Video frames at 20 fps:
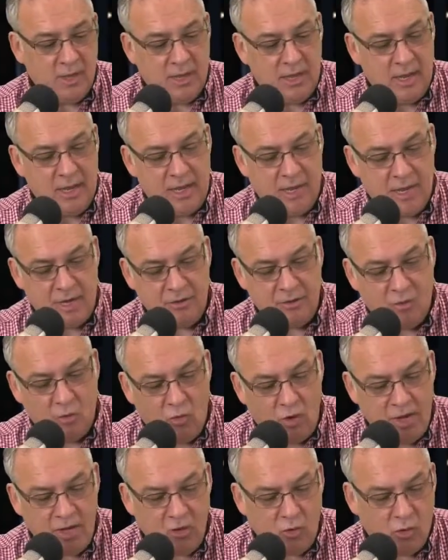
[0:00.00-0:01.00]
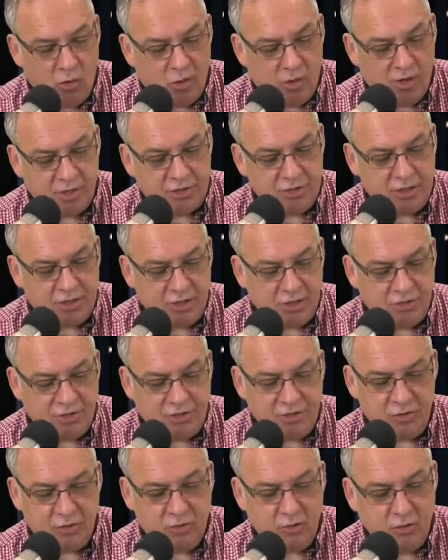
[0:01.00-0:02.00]
And the way it works is
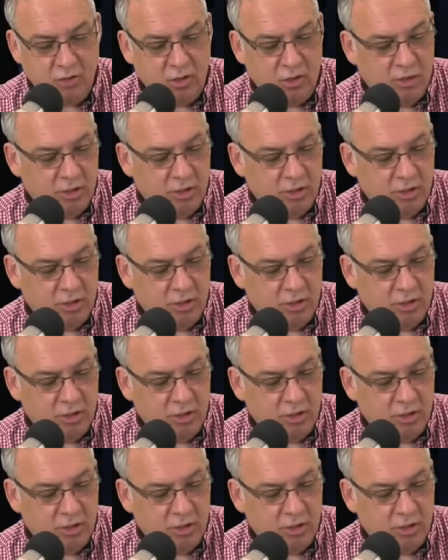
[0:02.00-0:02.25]
you